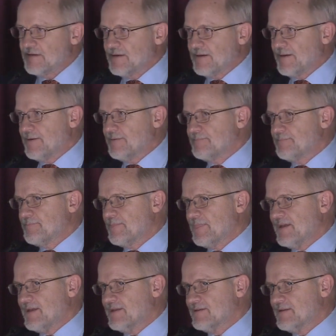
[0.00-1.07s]
Um,
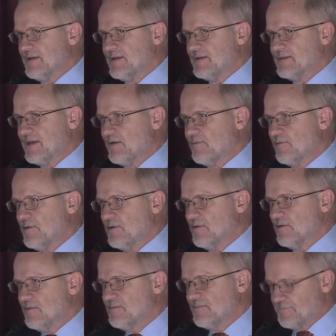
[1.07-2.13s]
and, and that
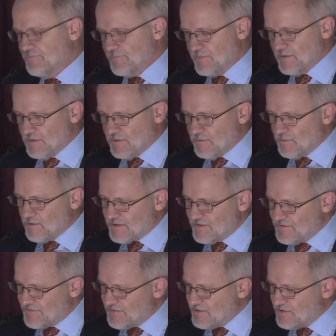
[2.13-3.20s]
will, will
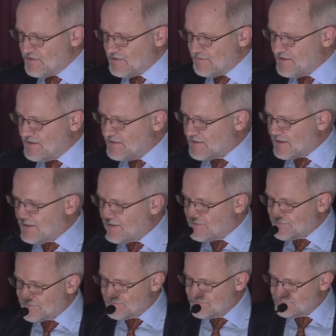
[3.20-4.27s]
continue to be the
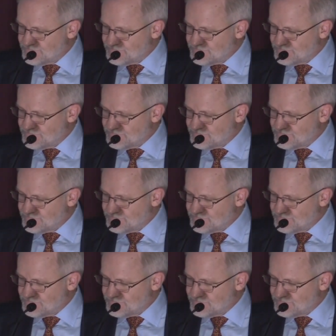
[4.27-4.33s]
case.